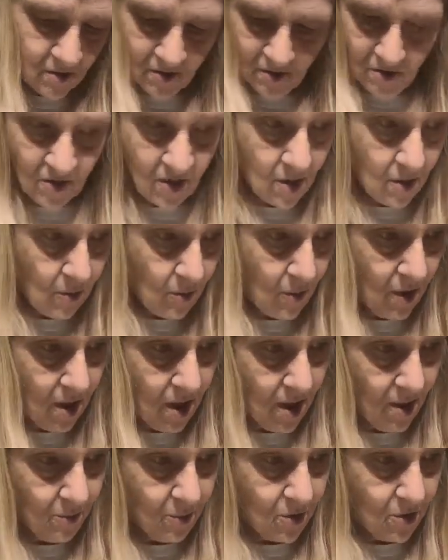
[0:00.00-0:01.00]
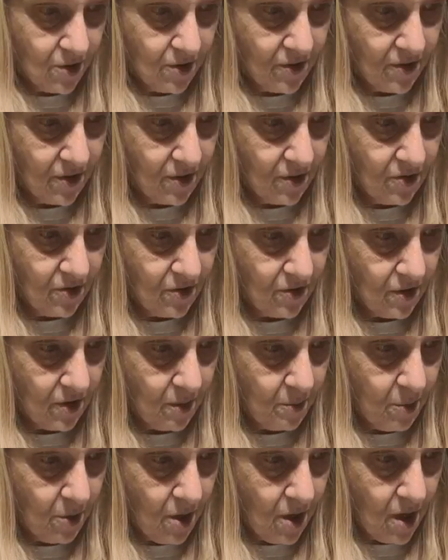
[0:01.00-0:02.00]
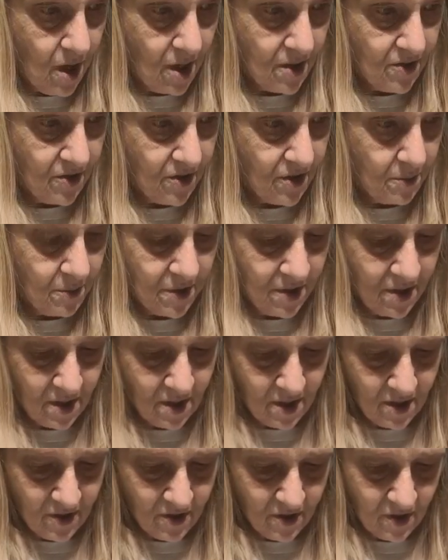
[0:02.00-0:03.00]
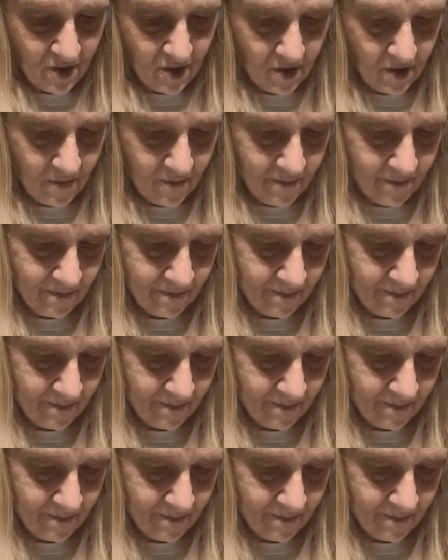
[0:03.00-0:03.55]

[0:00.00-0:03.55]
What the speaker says: So what I'm going to do is apply some of this wherever